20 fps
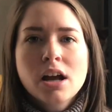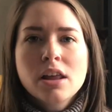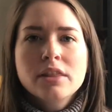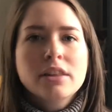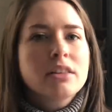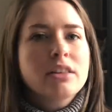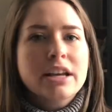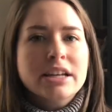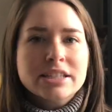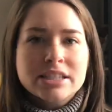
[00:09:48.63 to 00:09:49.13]

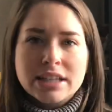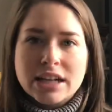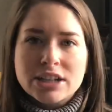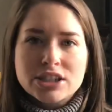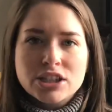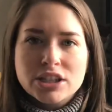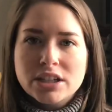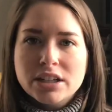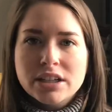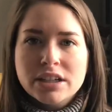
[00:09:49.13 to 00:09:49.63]
the lace
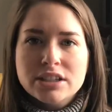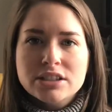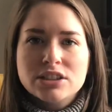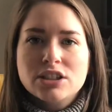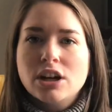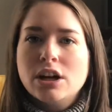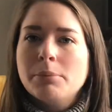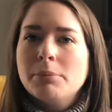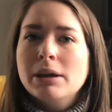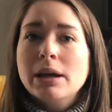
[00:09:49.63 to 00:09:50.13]
section is
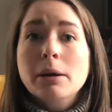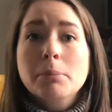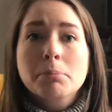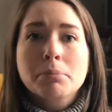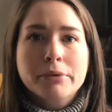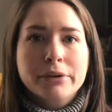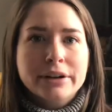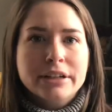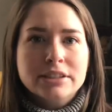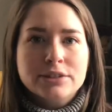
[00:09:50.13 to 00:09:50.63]
gonna be a
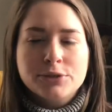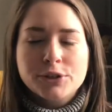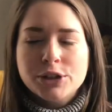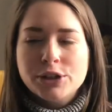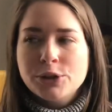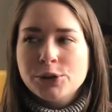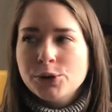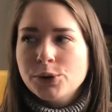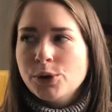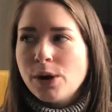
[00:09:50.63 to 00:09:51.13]
breeze for
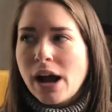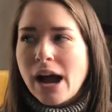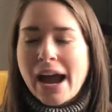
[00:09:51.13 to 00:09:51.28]
you.